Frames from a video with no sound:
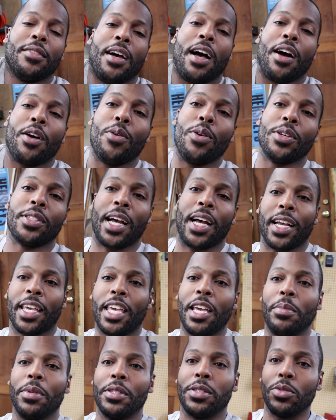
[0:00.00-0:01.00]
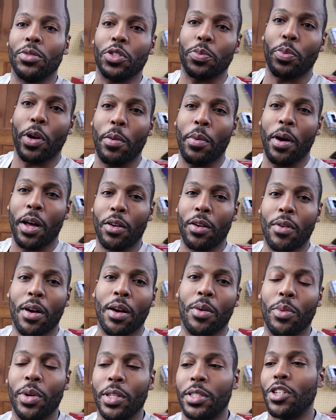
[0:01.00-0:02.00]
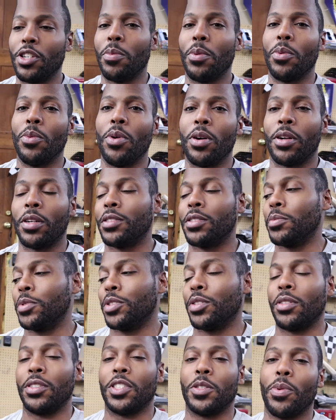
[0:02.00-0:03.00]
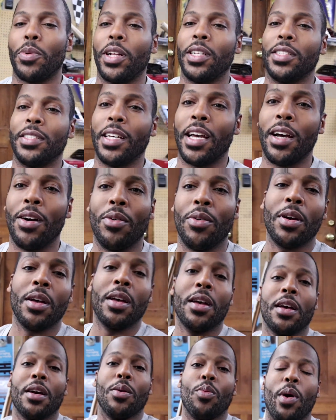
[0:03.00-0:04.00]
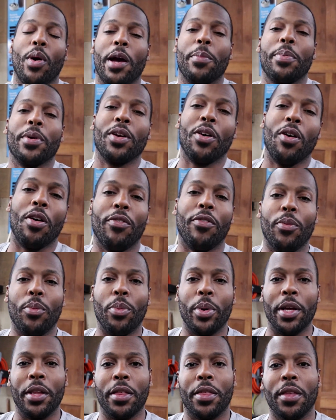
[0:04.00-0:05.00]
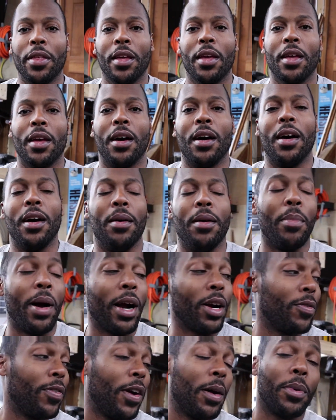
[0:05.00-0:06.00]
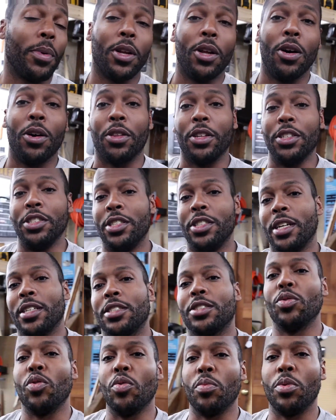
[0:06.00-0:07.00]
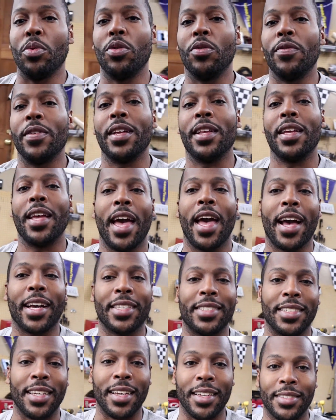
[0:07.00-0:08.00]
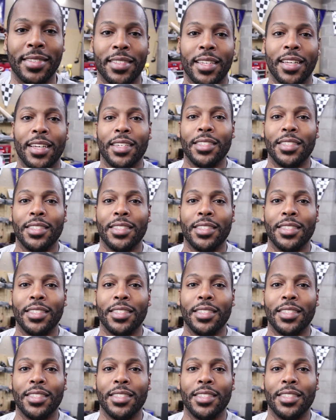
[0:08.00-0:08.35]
Now, of course, I keep this little spray bottle around with soap and water, so I'm just gonna spray this down, wipe it off with microfiber cloth just to remove any excess